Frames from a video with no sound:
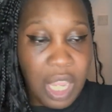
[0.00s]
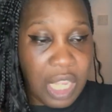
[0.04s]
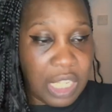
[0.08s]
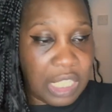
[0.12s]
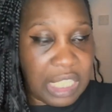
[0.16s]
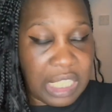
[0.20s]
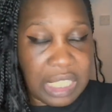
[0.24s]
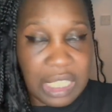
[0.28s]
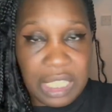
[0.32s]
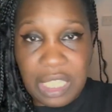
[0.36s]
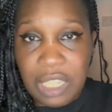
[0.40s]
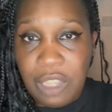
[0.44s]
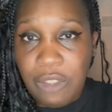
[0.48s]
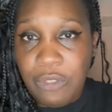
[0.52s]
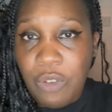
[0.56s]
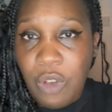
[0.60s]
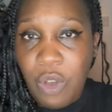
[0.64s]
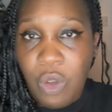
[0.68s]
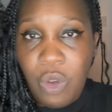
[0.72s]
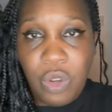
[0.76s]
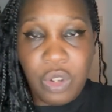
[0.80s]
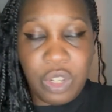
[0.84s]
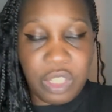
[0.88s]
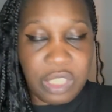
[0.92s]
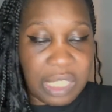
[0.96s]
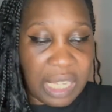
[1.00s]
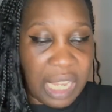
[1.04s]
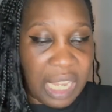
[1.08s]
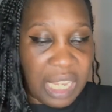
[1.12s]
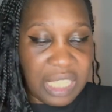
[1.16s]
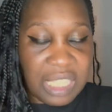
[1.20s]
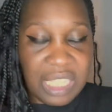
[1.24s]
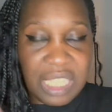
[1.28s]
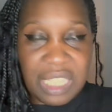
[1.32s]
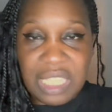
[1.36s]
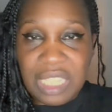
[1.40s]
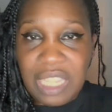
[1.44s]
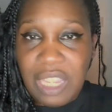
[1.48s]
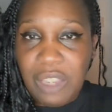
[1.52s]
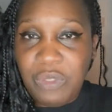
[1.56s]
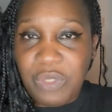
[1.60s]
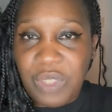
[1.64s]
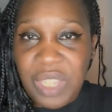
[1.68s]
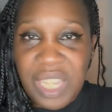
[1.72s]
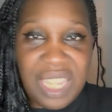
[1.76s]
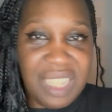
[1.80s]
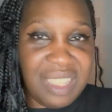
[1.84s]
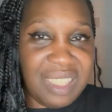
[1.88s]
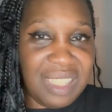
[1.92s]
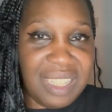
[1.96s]
to give hugs, to give
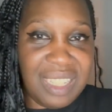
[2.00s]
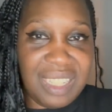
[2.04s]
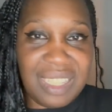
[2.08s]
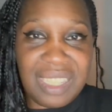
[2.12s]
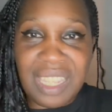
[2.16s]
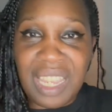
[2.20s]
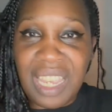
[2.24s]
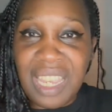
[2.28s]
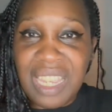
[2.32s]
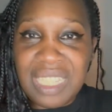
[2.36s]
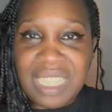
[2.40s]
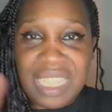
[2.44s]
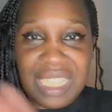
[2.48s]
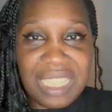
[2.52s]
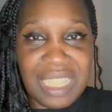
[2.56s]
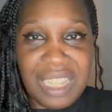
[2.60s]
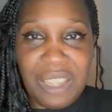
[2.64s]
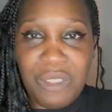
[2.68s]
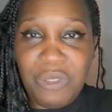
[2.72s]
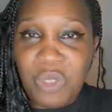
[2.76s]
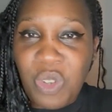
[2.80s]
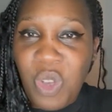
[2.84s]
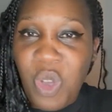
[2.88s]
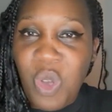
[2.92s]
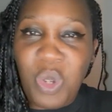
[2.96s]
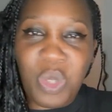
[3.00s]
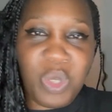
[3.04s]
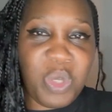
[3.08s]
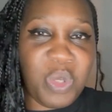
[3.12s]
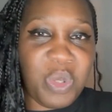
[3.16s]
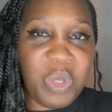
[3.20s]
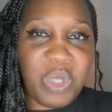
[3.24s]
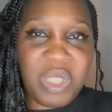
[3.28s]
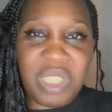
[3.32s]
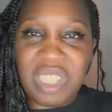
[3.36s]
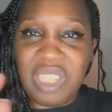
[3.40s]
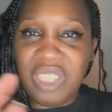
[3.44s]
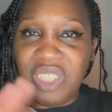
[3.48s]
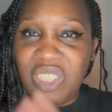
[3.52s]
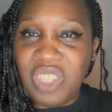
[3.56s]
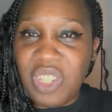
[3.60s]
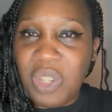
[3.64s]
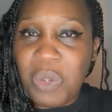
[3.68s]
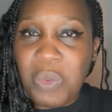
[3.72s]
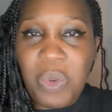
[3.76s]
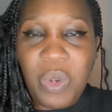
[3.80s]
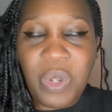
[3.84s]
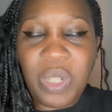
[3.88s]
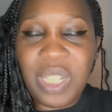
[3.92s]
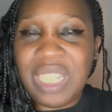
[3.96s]
kisses, to give cuddles, to
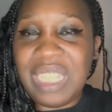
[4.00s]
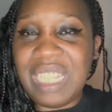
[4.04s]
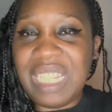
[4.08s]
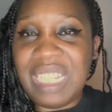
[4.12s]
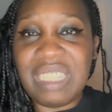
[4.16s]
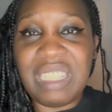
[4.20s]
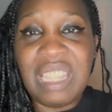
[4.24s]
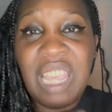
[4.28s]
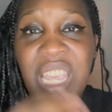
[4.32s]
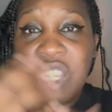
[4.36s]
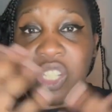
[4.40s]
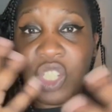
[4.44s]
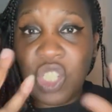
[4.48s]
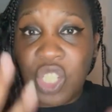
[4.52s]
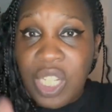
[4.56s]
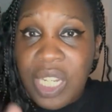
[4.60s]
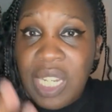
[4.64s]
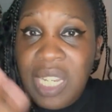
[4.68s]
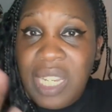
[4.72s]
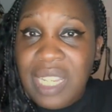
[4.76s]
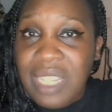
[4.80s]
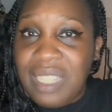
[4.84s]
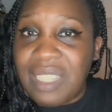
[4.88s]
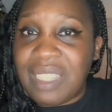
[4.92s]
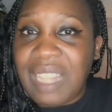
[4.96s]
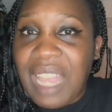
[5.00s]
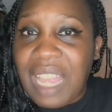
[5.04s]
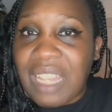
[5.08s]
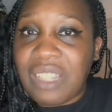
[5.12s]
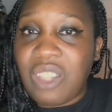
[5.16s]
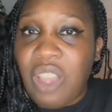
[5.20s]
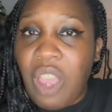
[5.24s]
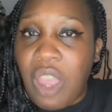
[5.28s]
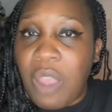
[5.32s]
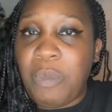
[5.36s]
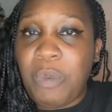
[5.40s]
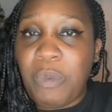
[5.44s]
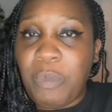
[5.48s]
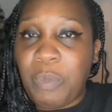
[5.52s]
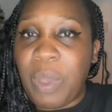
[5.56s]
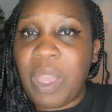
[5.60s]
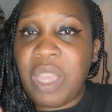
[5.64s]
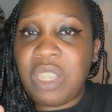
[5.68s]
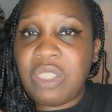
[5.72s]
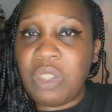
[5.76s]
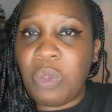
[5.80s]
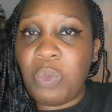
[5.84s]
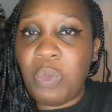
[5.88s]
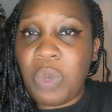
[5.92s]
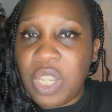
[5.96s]
do all of this. She is that type of
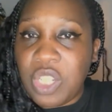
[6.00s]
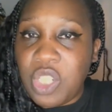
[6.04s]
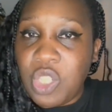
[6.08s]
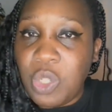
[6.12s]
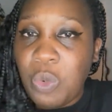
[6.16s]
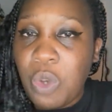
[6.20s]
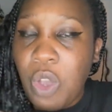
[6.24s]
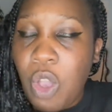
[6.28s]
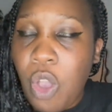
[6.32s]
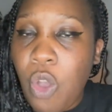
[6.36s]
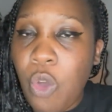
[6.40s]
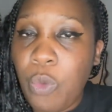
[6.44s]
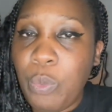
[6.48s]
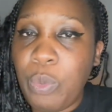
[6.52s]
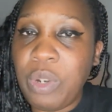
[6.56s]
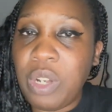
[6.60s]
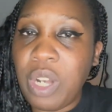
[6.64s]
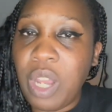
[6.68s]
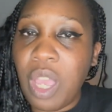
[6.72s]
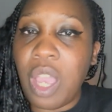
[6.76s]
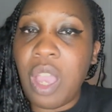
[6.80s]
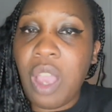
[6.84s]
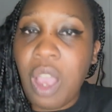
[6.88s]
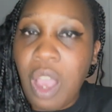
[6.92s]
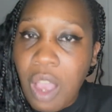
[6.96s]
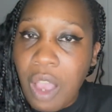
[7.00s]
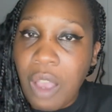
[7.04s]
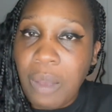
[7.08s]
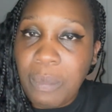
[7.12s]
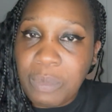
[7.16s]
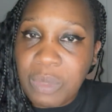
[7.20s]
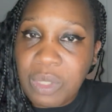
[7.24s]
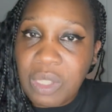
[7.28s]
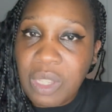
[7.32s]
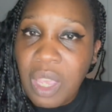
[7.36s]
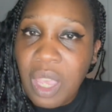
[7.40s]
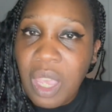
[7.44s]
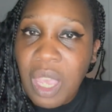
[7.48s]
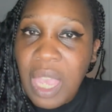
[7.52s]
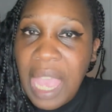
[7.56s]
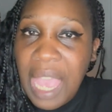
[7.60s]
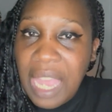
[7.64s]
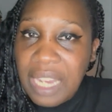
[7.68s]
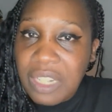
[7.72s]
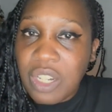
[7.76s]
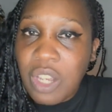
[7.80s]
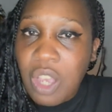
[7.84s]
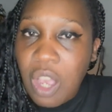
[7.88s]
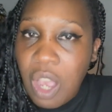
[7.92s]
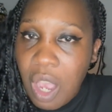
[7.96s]
person where she will open her arms
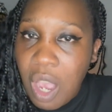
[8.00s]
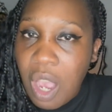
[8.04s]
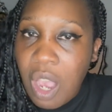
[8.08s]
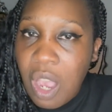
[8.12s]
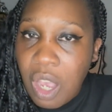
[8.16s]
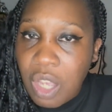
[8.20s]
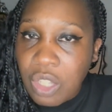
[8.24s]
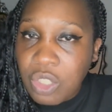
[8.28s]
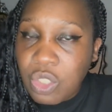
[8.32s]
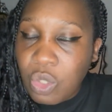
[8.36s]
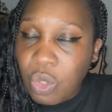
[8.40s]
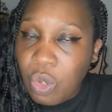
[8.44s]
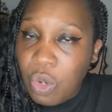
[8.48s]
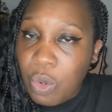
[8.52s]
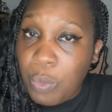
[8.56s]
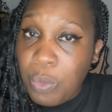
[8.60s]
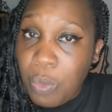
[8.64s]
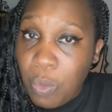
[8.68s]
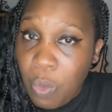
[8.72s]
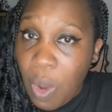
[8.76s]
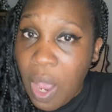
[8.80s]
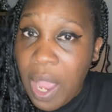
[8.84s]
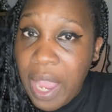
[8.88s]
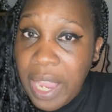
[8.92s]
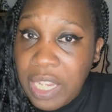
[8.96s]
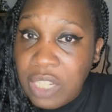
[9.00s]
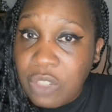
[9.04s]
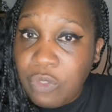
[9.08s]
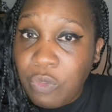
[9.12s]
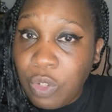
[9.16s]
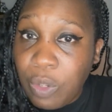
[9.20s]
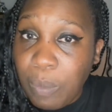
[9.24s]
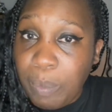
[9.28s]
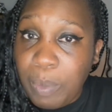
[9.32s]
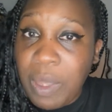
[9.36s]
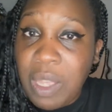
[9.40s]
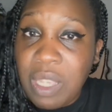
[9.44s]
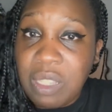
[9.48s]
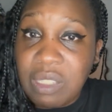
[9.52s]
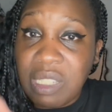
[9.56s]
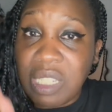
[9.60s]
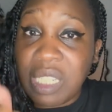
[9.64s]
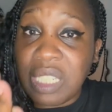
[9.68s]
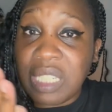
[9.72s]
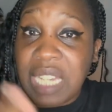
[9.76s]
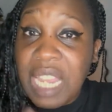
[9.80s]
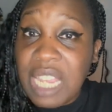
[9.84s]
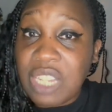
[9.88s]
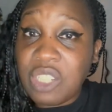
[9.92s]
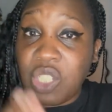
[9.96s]
and her heart up wide for the
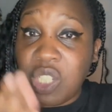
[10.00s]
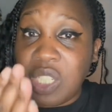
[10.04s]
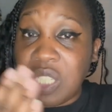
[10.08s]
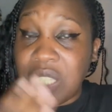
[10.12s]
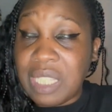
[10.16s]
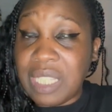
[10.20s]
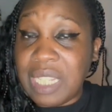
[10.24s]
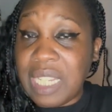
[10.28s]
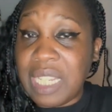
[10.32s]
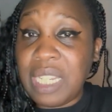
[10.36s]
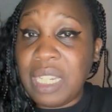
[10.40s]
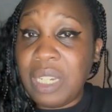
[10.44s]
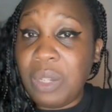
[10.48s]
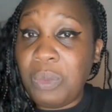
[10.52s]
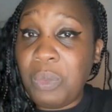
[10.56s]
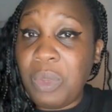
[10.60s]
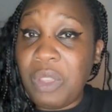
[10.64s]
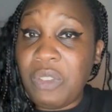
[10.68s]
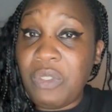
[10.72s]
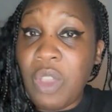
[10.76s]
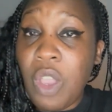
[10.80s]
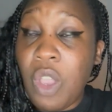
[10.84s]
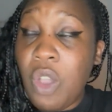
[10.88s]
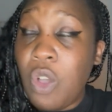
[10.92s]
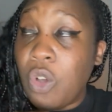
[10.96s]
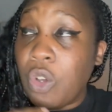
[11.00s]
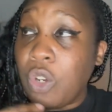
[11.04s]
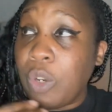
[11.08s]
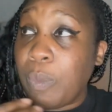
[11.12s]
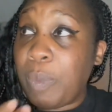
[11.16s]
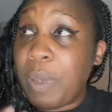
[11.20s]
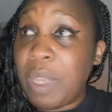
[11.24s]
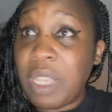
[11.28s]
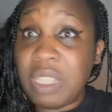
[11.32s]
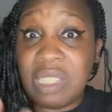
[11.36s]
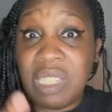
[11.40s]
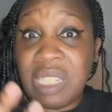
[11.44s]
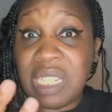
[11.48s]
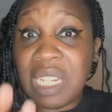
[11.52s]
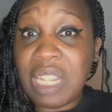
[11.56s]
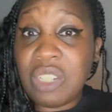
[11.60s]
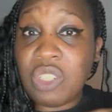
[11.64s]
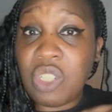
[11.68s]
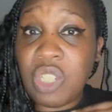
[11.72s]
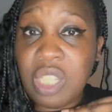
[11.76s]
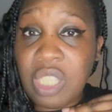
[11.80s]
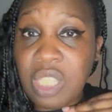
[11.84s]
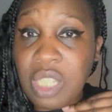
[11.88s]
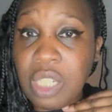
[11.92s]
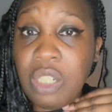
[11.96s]
person that she's dealing with or the person that
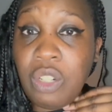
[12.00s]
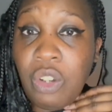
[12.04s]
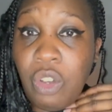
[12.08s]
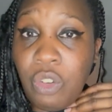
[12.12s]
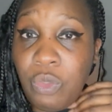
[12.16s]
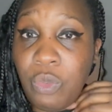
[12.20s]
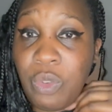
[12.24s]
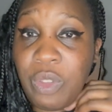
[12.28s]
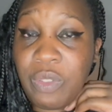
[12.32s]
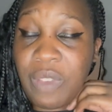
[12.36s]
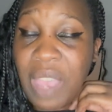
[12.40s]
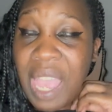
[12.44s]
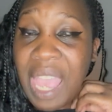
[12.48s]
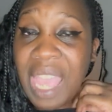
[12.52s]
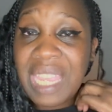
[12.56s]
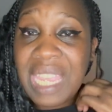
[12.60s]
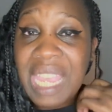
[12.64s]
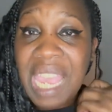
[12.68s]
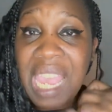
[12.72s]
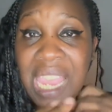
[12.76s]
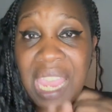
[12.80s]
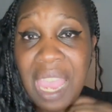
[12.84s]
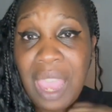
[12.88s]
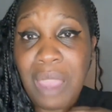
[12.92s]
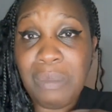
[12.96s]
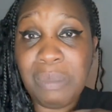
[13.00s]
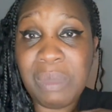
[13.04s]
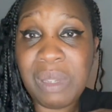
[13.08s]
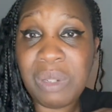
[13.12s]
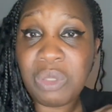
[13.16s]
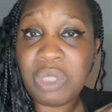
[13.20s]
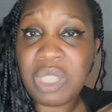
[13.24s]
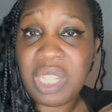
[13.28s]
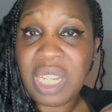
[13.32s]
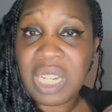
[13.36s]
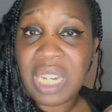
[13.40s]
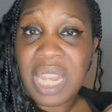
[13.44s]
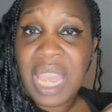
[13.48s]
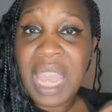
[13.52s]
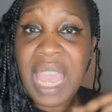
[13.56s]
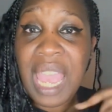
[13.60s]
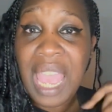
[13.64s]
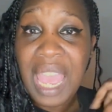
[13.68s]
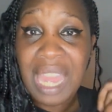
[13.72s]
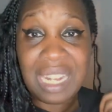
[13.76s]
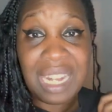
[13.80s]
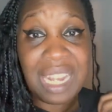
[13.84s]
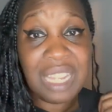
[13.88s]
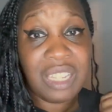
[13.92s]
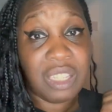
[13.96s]
she's in love with, aka Milton.
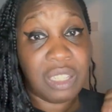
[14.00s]
And that's